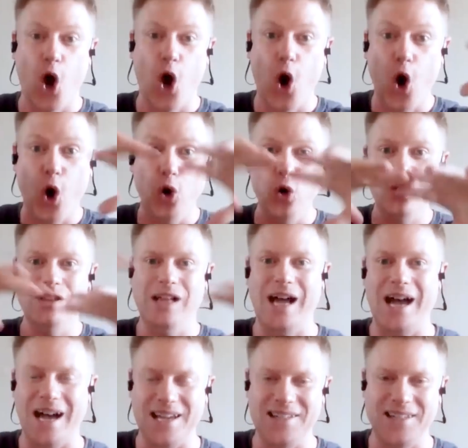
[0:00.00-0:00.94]
whole
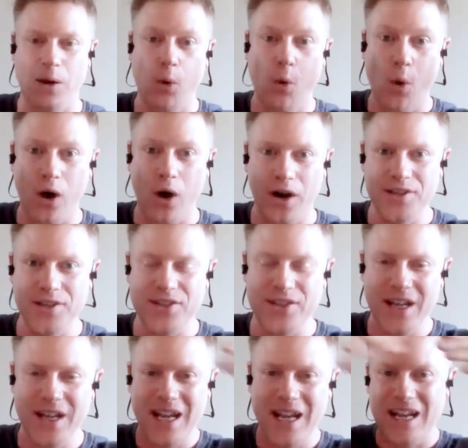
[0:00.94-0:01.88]
glass at
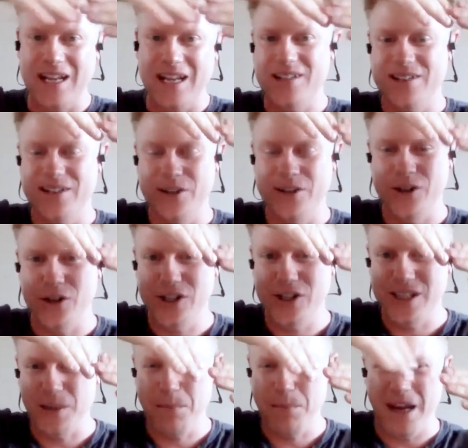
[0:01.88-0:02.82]
once is there, you
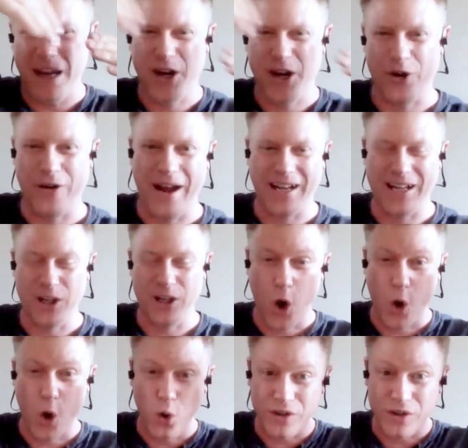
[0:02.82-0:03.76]
see a big crack and the
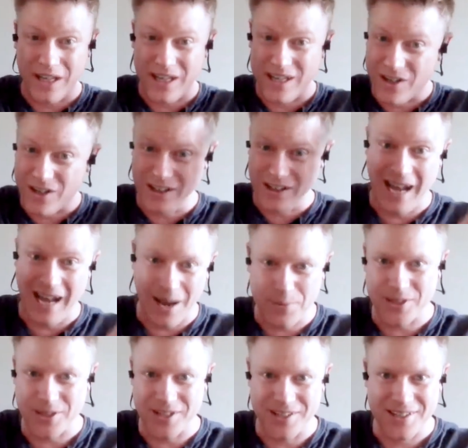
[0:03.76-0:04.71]
whole thing
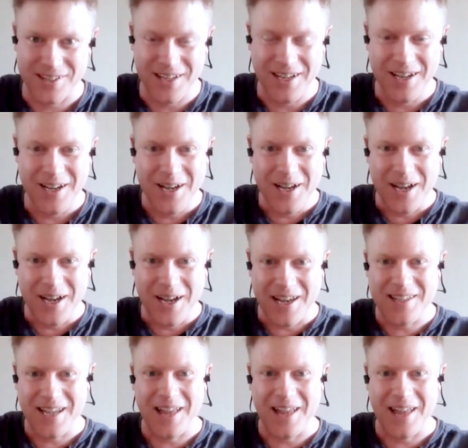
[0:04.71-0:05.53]
collapses. Is